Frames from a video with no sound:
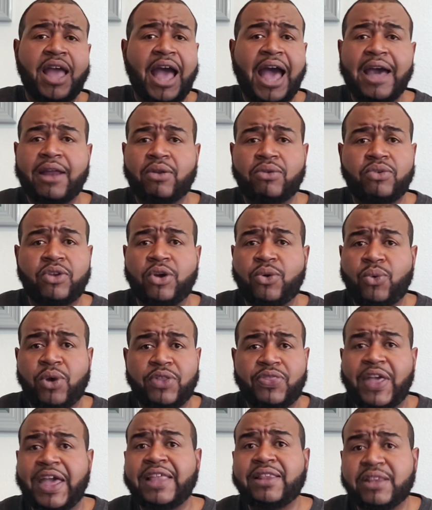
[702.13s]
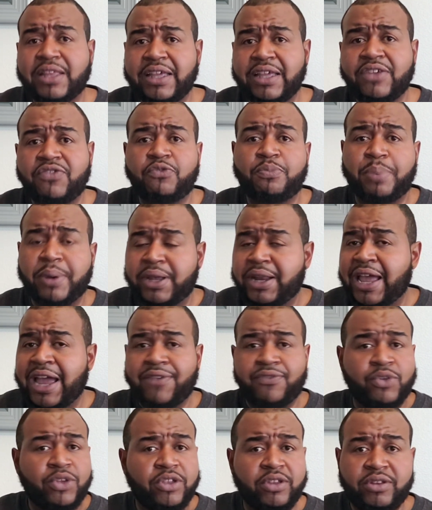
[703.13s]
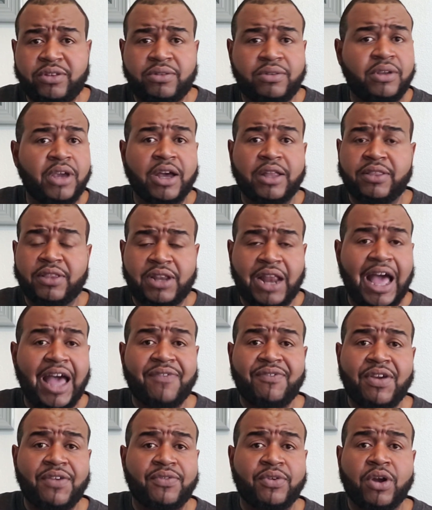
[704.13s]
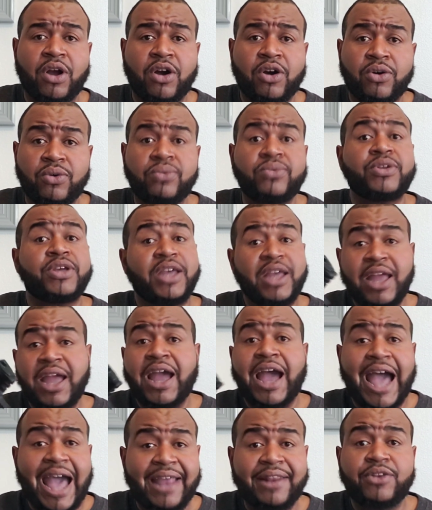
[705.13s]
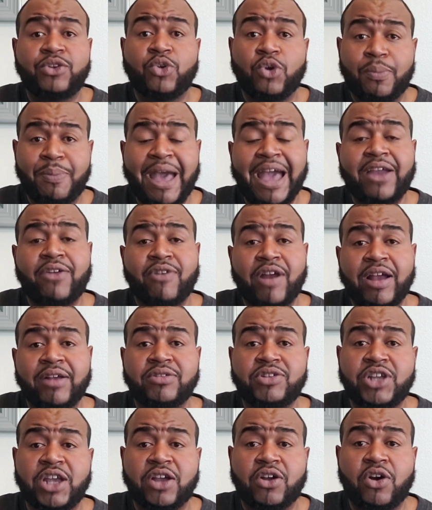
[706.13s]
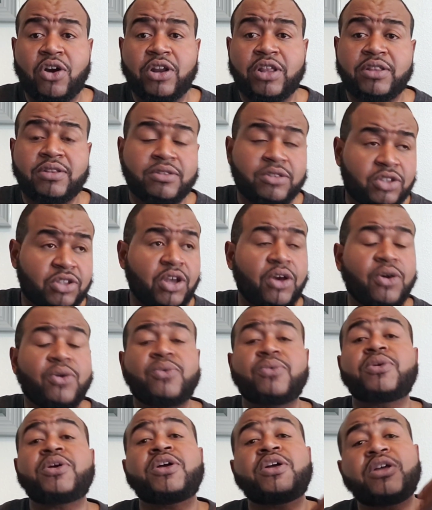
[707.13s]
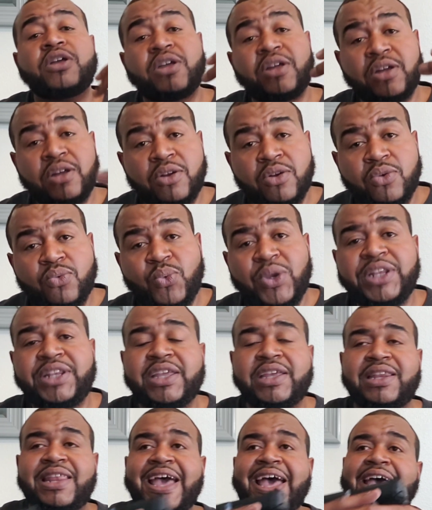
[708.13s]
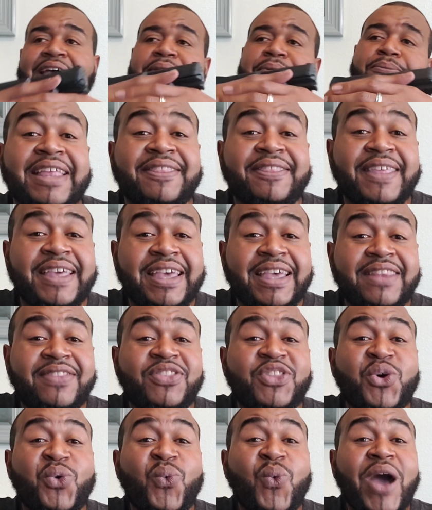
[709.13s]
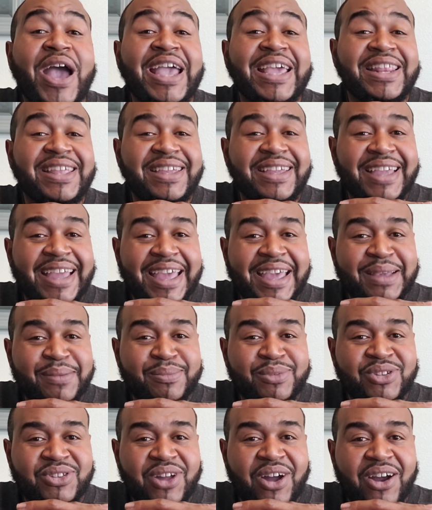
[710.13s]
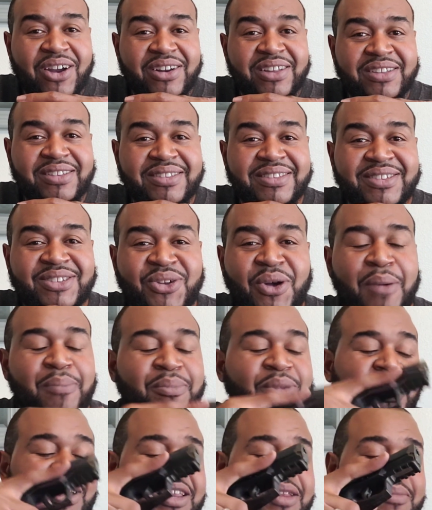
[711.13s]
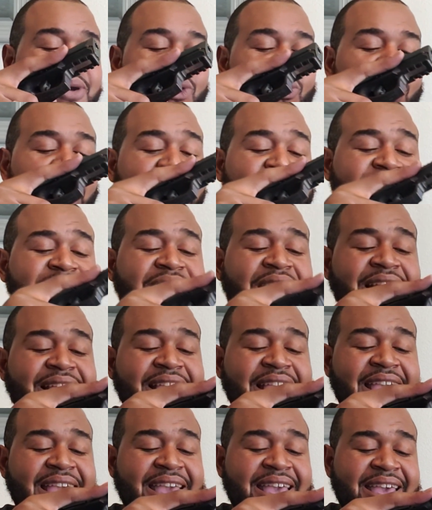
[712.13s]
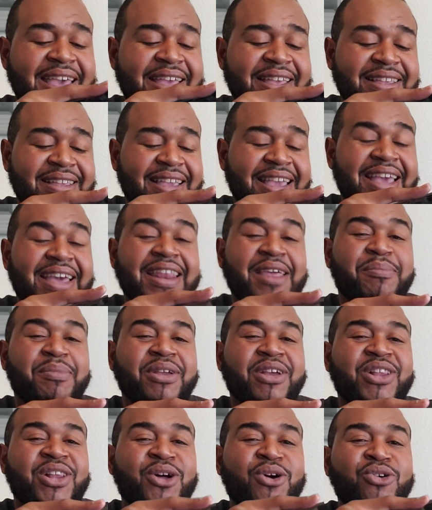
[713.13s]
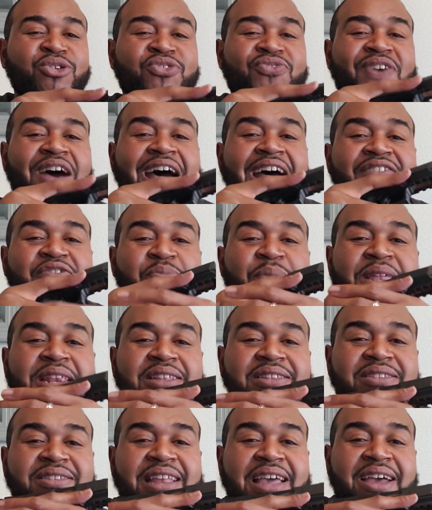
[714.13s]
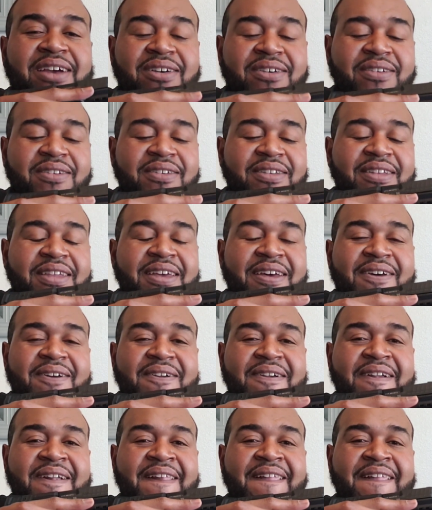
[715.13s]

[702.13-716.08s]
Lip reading: I don't know where they live, but every gun that I've ever owned, I had to do a background check on it. So we did that, and then the waiting game started. So I'm looking at my watch like, yeah, they've been closed 5 minutes now. Yep.